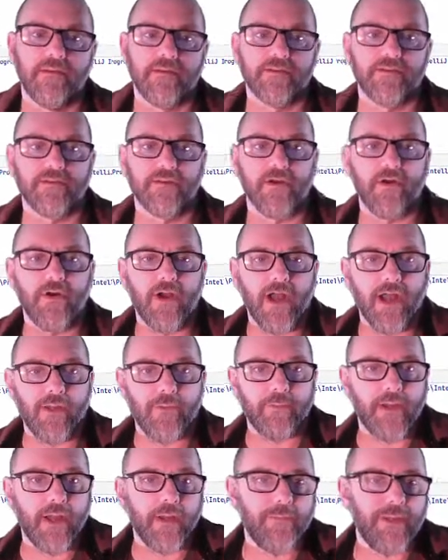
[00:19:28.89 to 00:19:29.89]
So
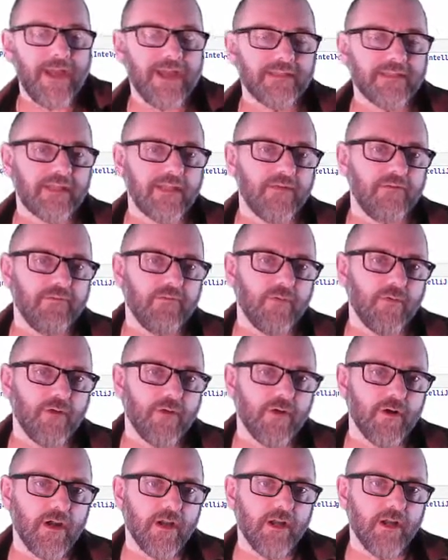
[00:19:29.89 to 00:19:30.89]
I'm asking
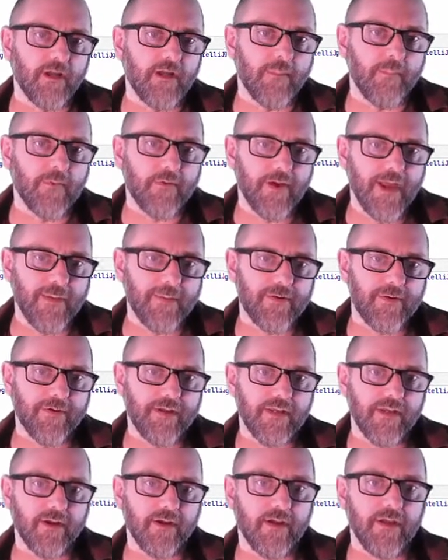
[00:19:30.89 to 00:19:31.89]
for a parameter
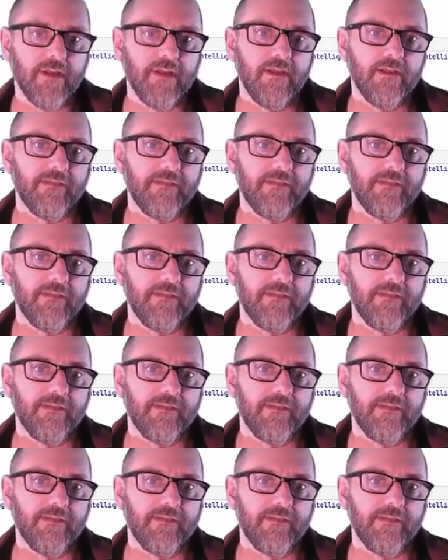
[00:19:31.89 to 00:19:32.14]
here